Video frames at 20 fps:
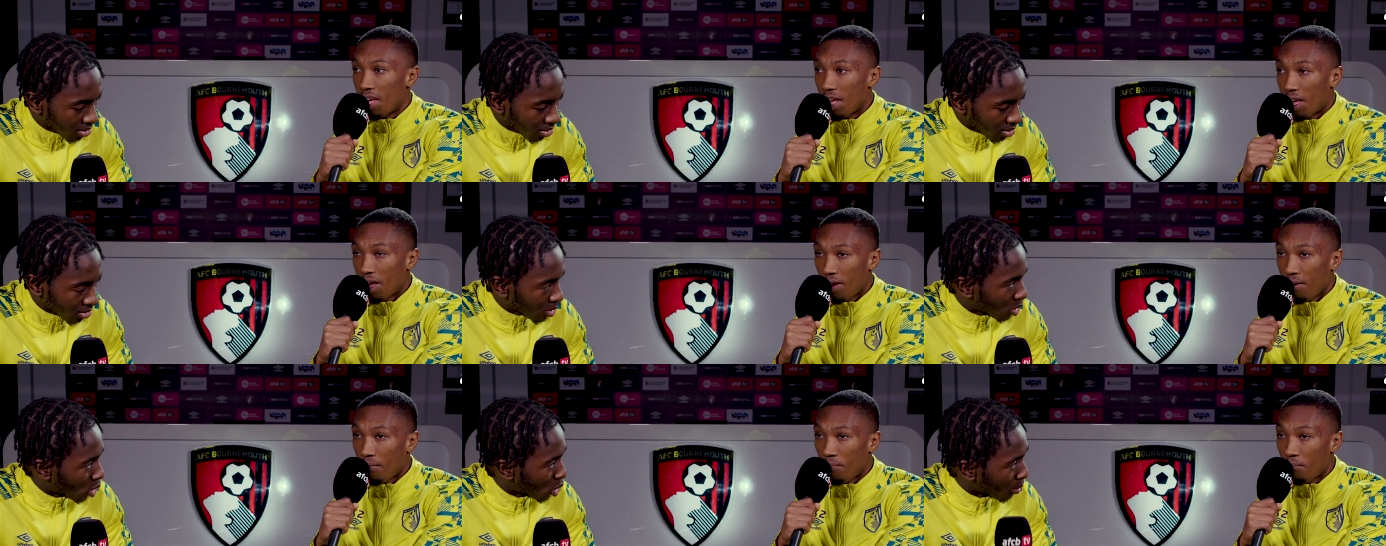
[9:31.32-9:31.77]

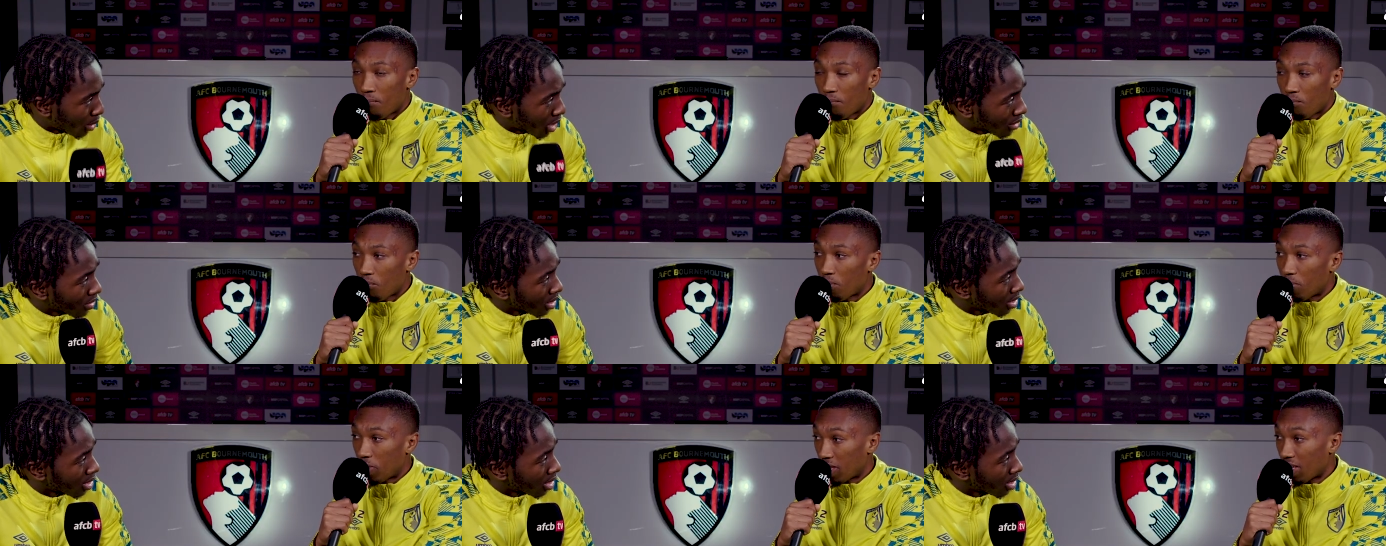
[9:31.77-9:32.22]
Speaker 1: Um, your
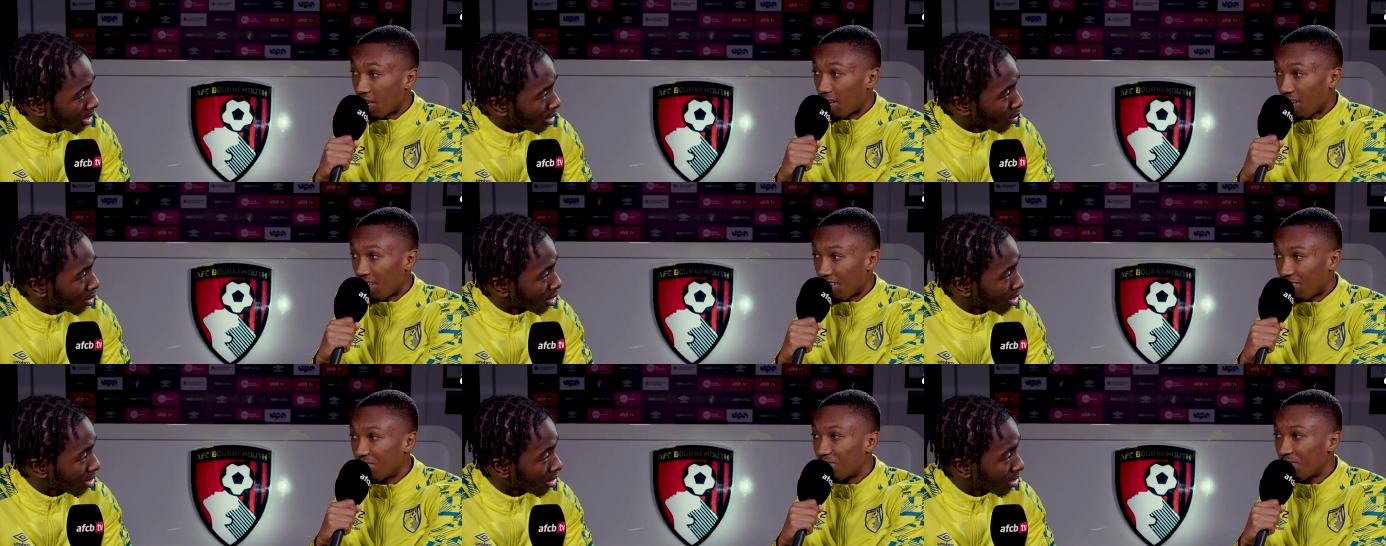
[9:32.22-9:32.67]
birthday that yeah,
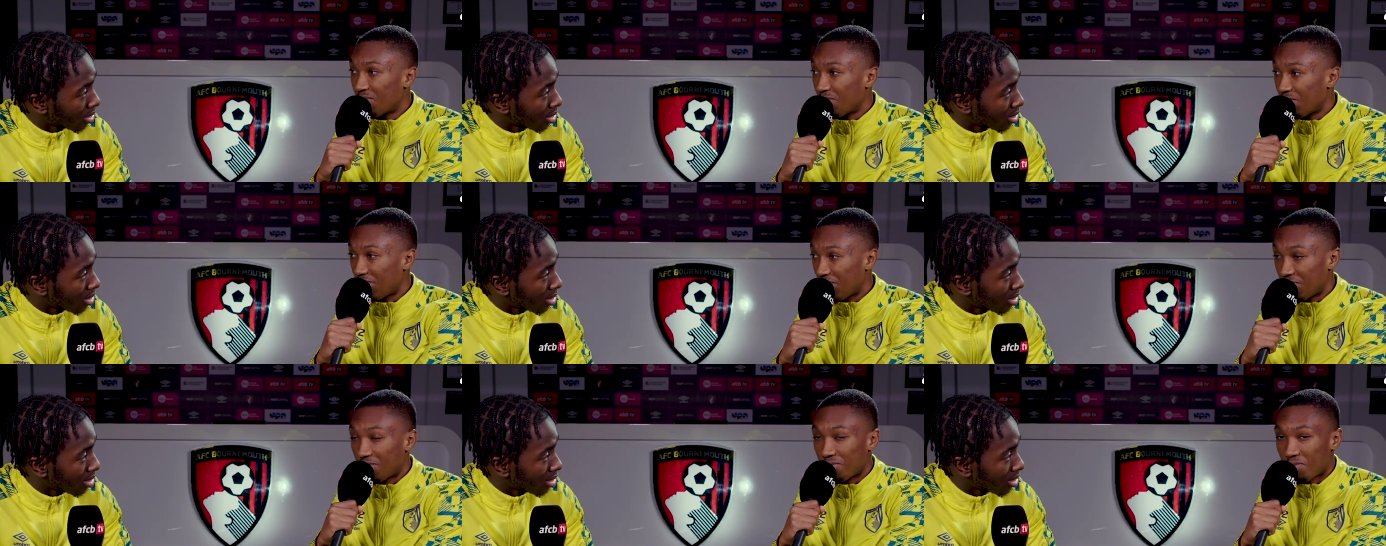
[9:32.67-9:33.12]
day, was my,
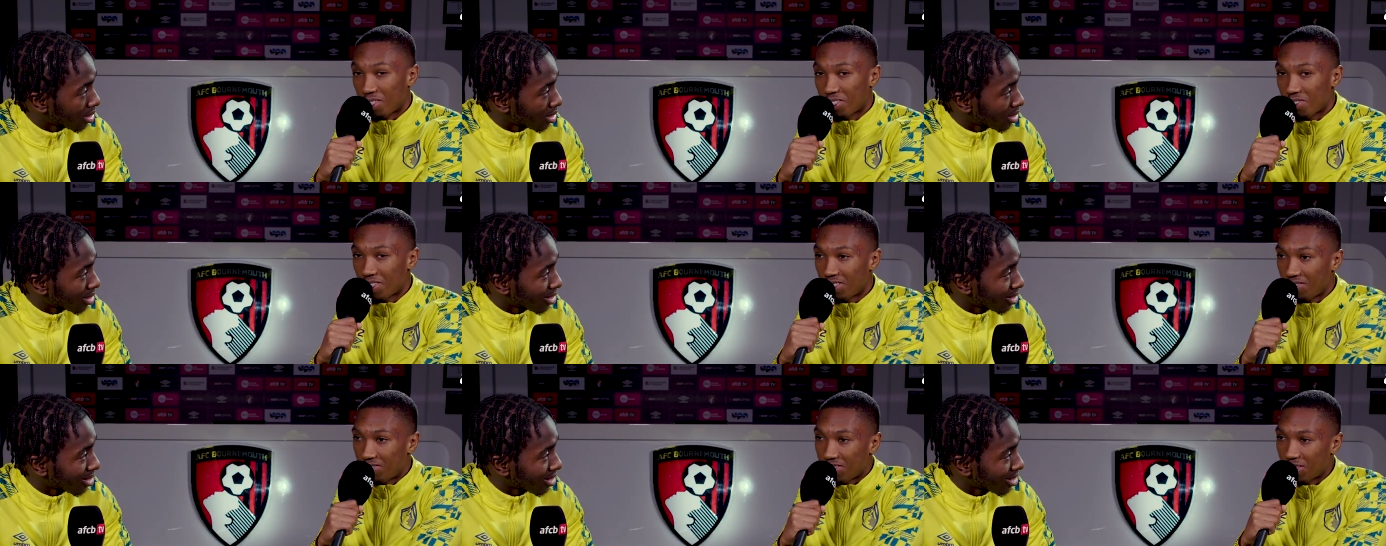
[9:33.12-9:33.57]
it was my
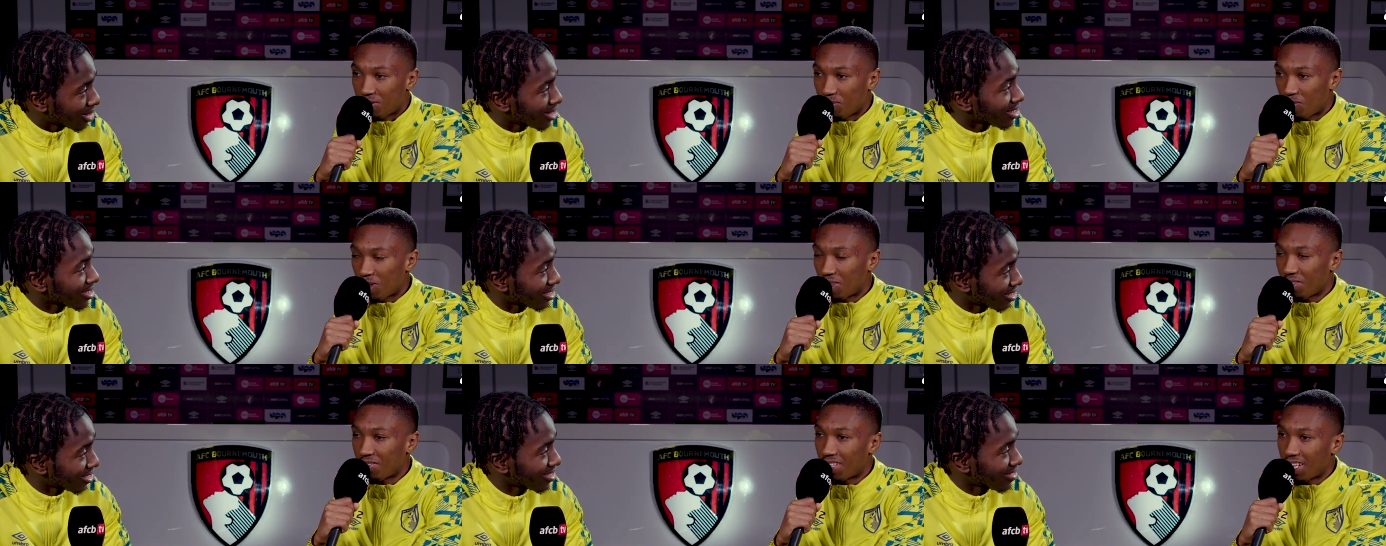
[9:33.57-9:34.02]
21st
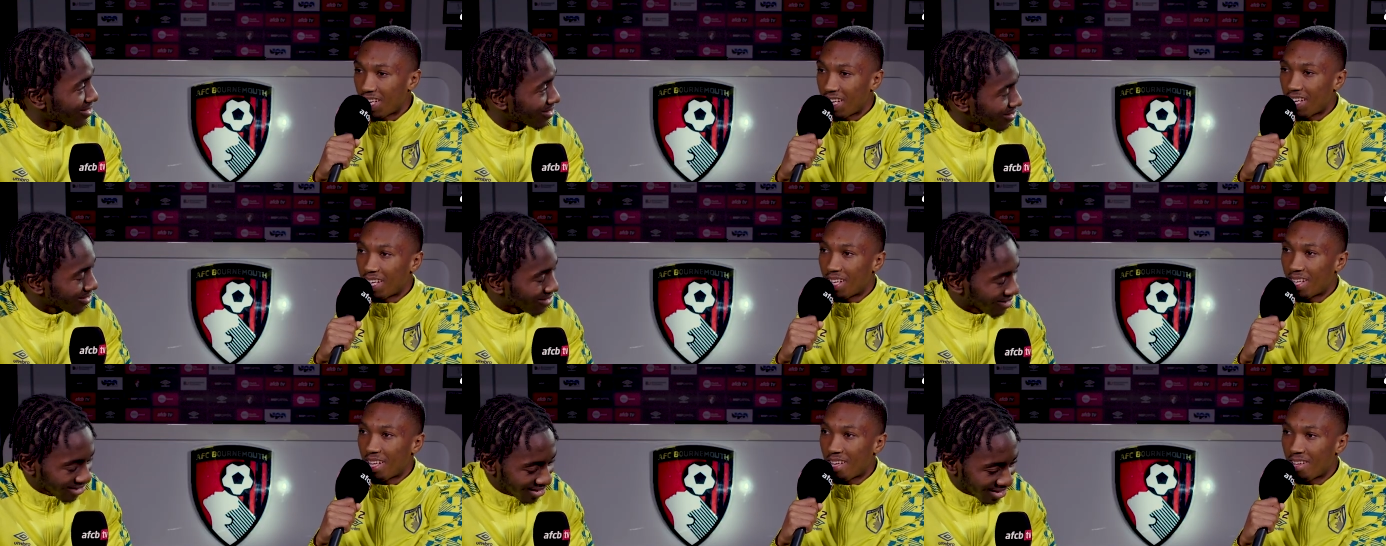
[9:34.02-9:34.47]
birthday.
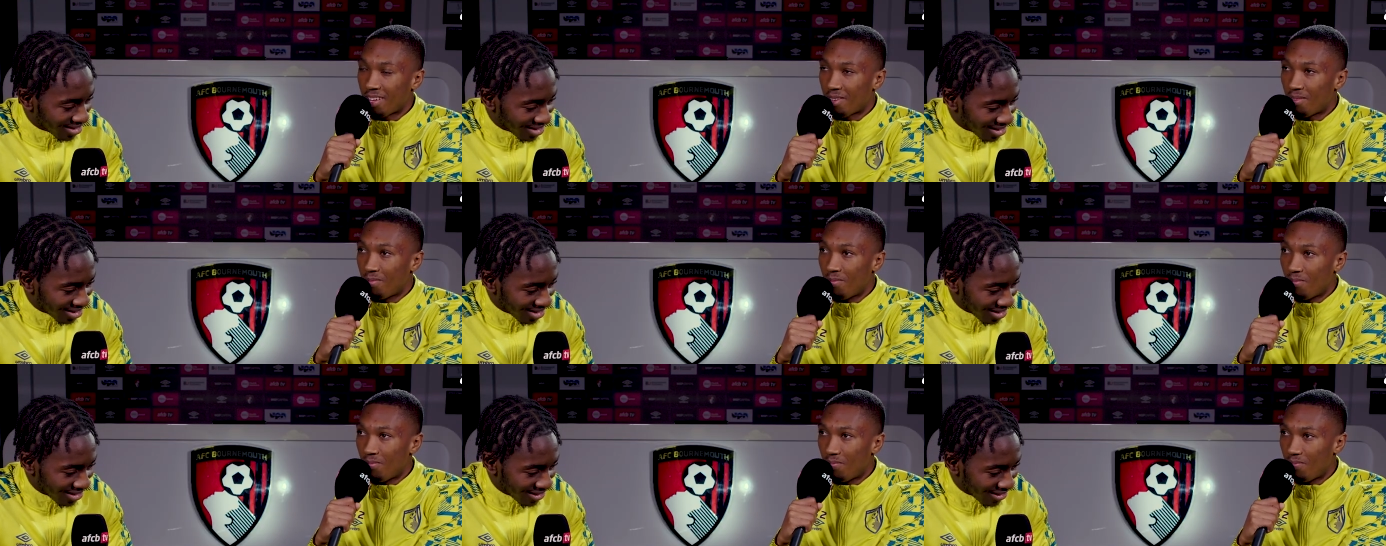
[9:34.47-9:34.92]
Um,